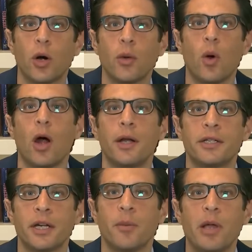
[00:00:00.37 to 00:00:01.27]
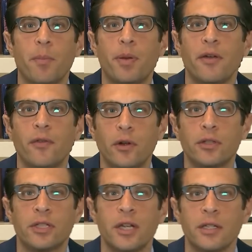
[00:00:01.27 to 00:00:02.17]
twenty-one is going to be a
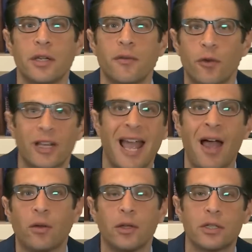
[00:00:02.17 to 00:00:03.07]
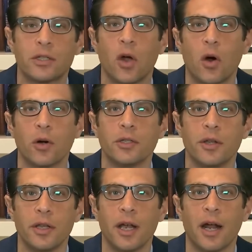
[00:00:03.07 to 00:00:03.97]
pivotal season for countless
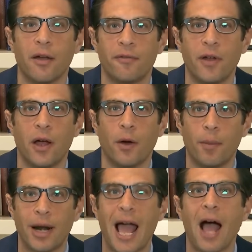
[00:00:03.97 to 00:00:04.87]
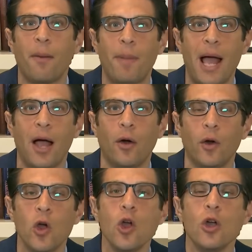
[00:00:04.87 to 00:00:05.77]
stars in the N F L. But how about
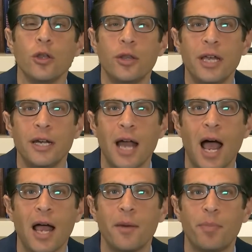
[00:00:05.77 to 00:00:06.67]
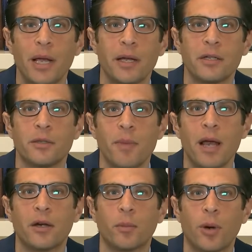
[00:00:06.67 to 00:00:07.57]
the nine biggest
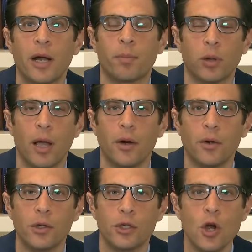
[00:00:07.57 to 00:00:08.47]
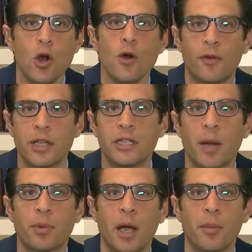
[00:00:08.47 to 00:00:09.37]
make-or-break players for this
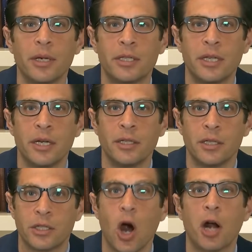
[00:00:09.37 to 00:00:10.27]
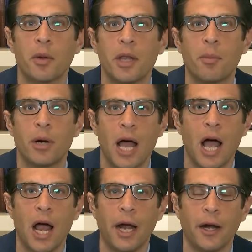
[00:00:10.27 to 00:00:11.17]
upcoming season? Starting with number
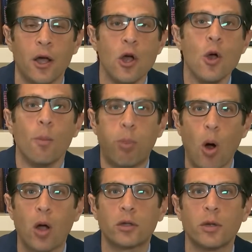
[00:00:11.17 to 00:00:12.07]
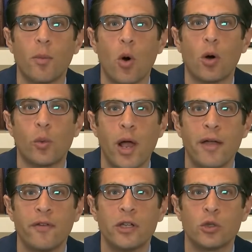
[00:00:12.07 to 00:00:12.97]
nine, Baltimore
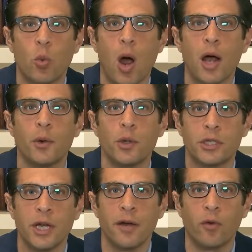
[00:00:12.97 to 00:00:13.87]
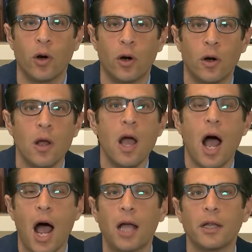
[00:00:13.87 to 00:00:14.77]
Ravens wide receiver
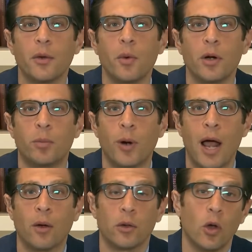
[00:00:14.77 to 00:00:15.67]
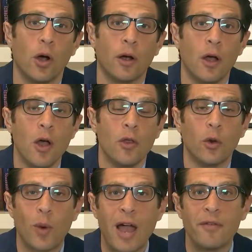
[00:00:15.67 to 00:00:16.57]
Hollywood Brown. Look,
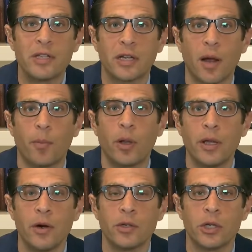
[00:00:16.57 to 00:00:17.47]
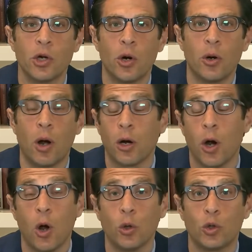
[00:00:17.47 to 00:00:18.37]
the Ravens a couple of years
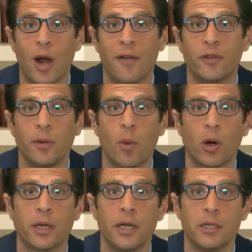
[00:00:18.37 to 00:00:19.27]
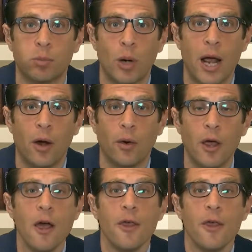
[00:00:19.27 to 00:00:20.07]
ago drafted Marquise Brown,